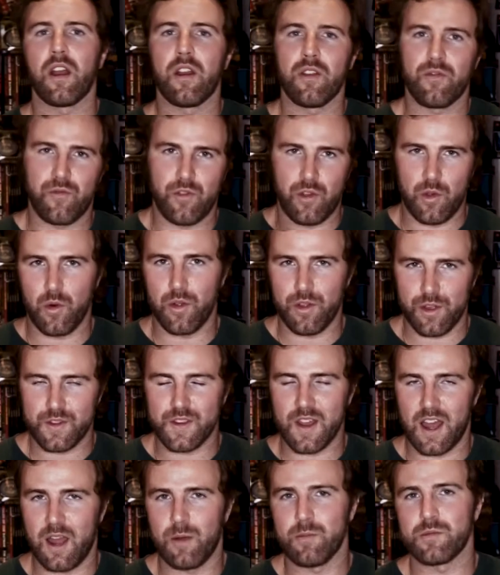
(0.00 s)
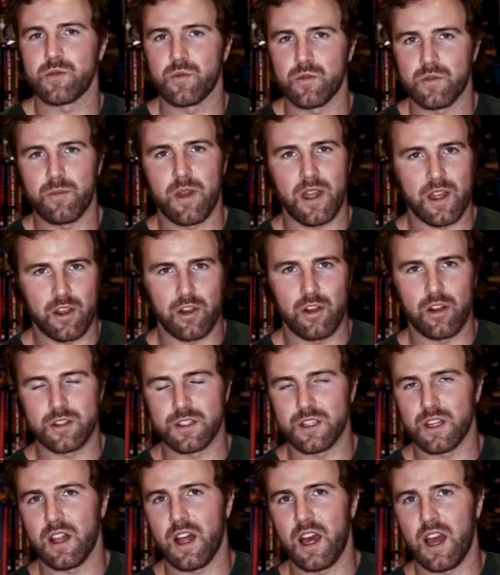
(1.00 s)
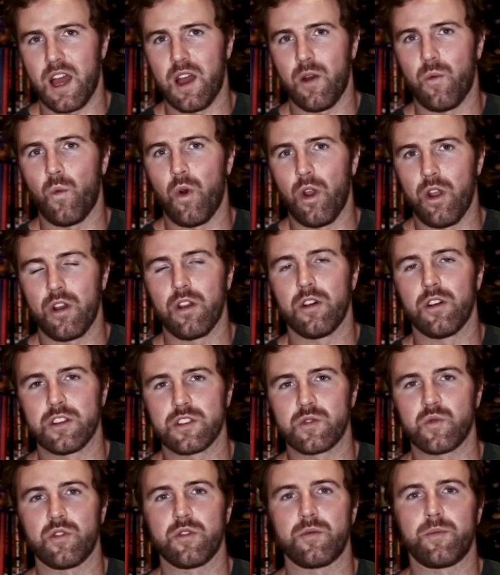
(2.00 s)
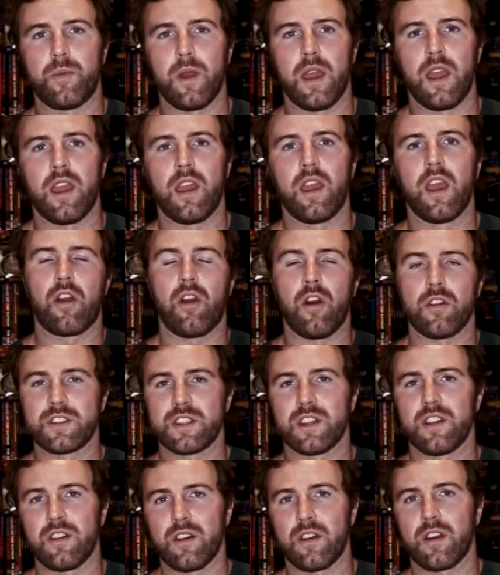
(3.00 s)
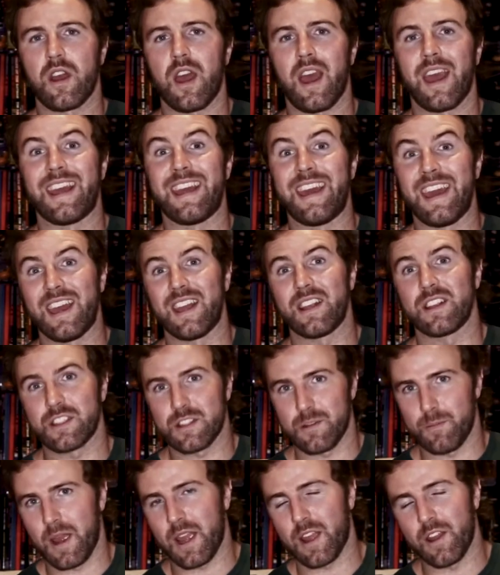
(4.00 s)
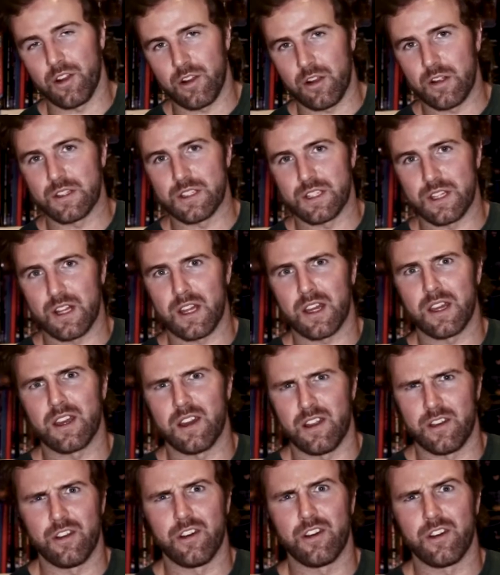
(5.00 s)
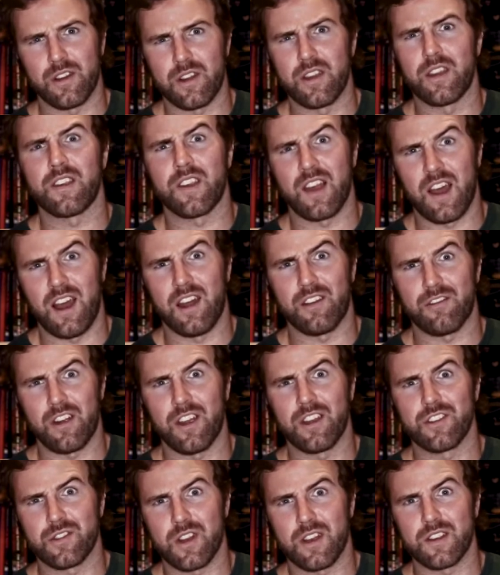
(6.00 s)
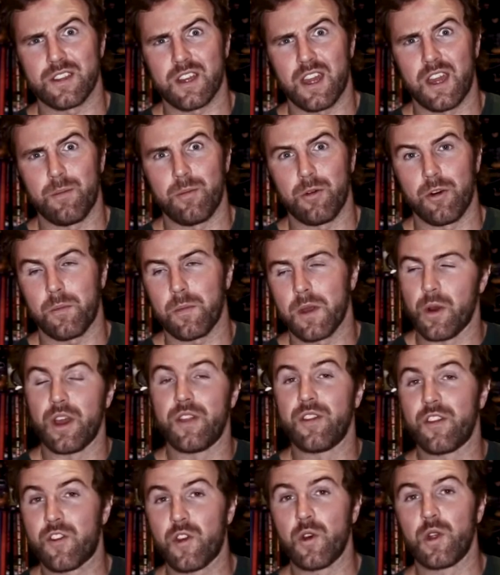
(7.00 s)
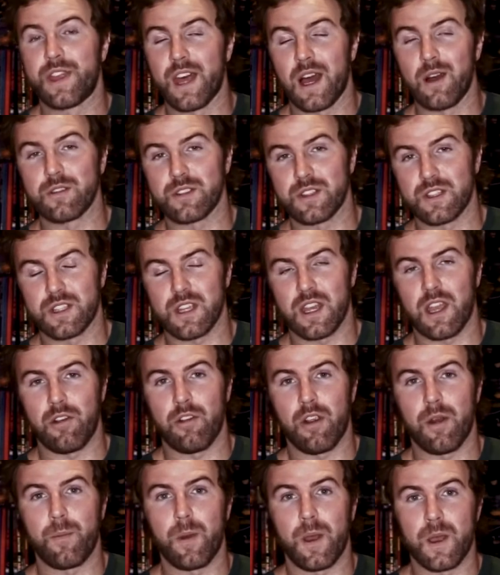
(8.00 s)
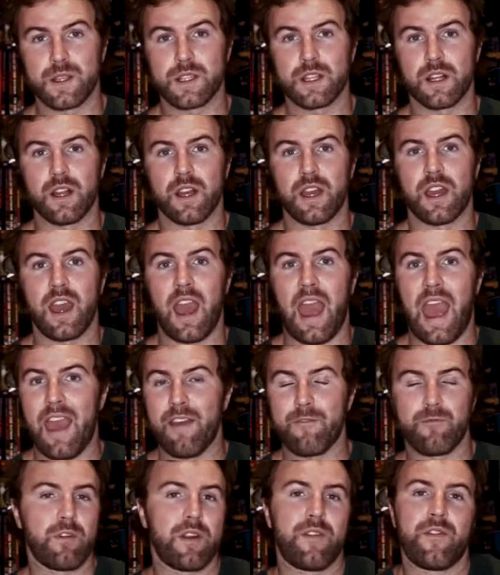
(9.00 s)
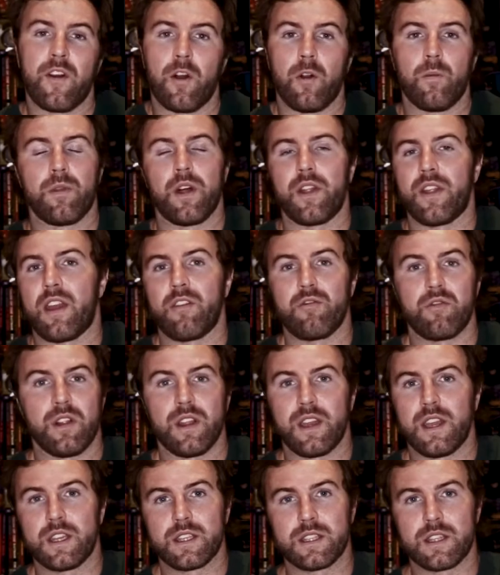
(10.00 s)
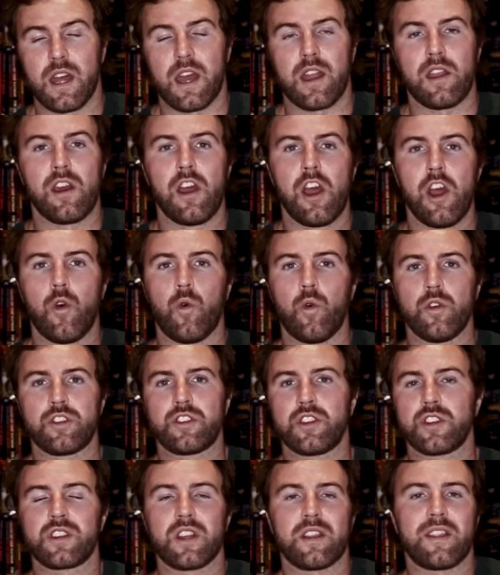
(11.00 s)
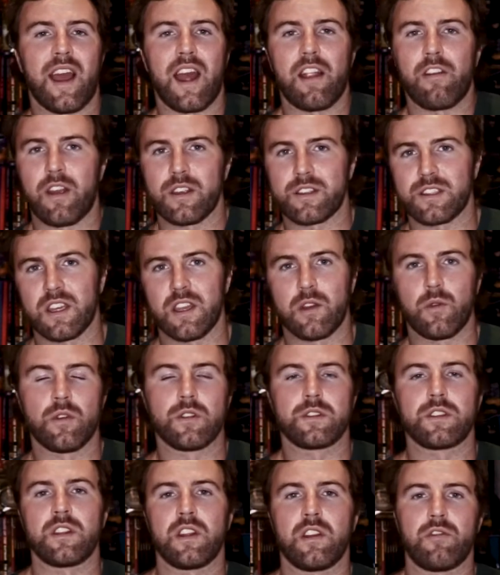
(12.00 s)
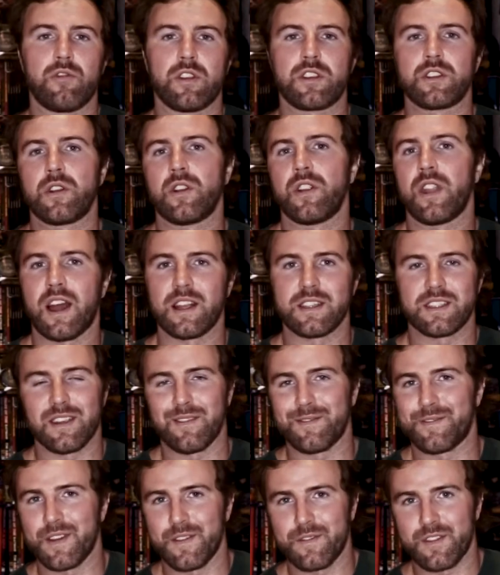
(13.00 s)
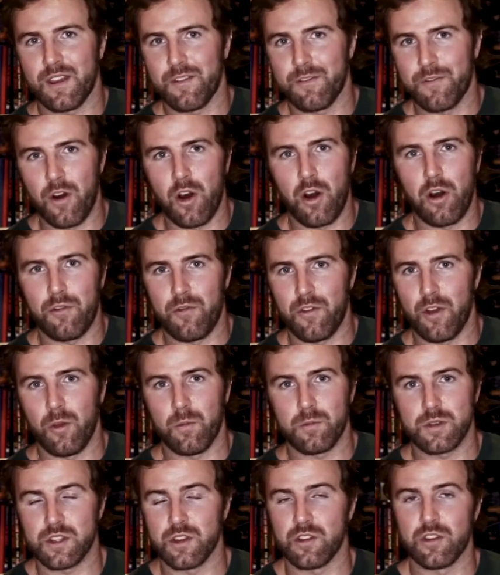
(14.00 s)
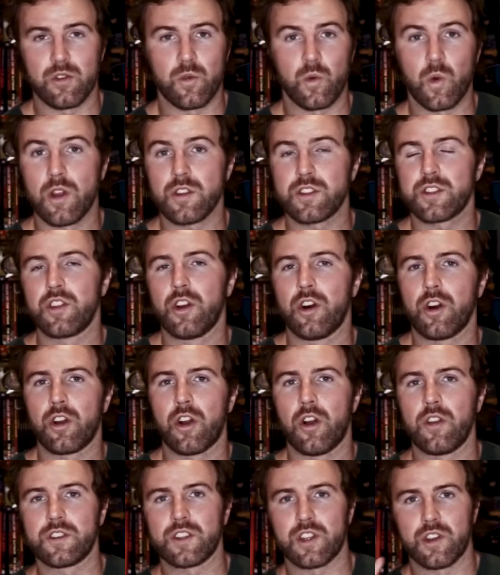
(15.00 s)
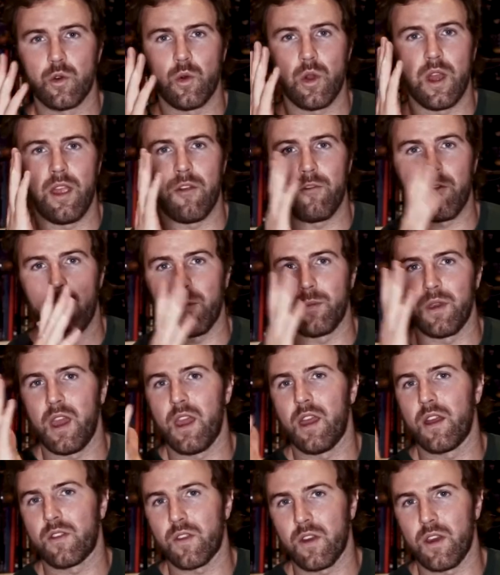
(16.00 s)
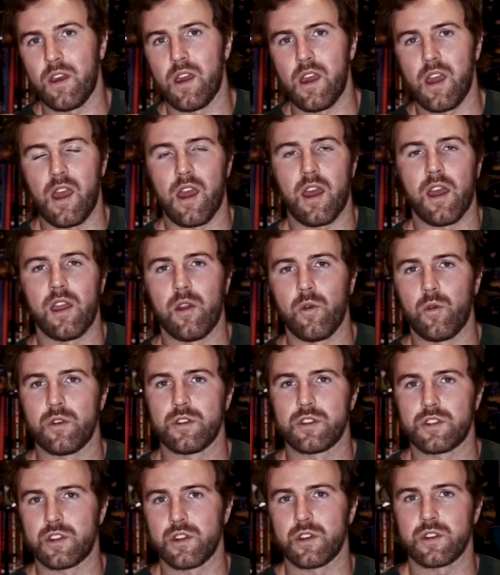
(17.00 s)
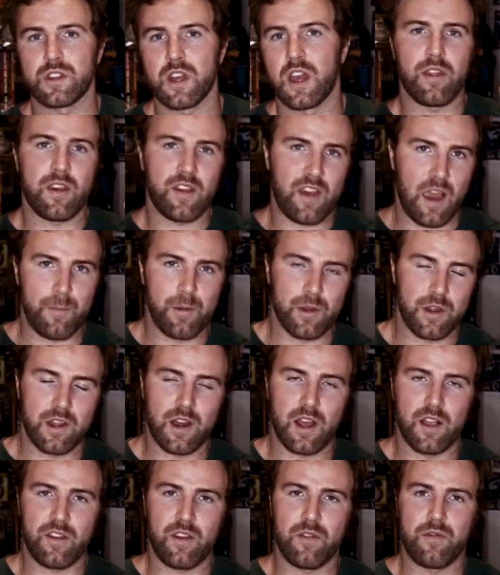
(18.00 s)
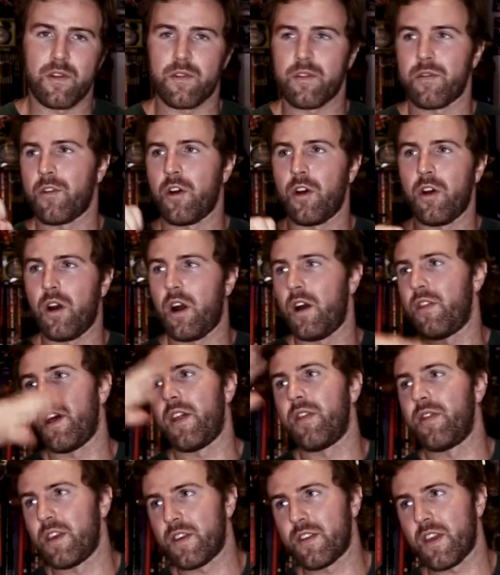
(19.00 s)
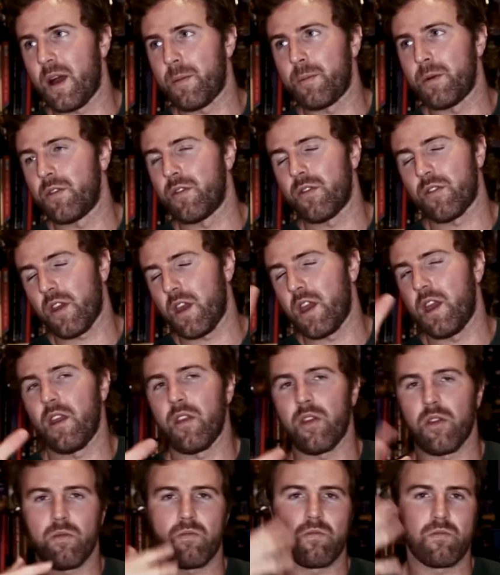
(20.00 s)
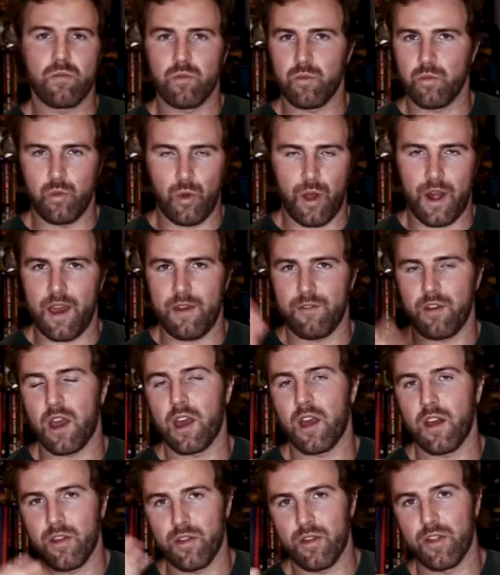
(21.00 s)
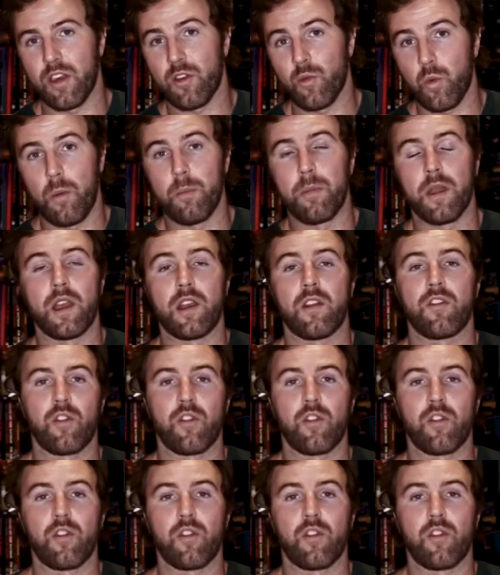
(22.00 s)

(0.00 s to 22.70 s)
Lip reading: a few other times with Mechagodzilla, and one of those would be Godzilla against Mechagodzilla. I know, it's hard, right? Try to keep up. But in the 2000s era, basically every film that they released then was just a direct sequel to the original 1954 film. So there was no continuity from year to year. It was just, this happened in 1954, and then this happens in whenever, this one being in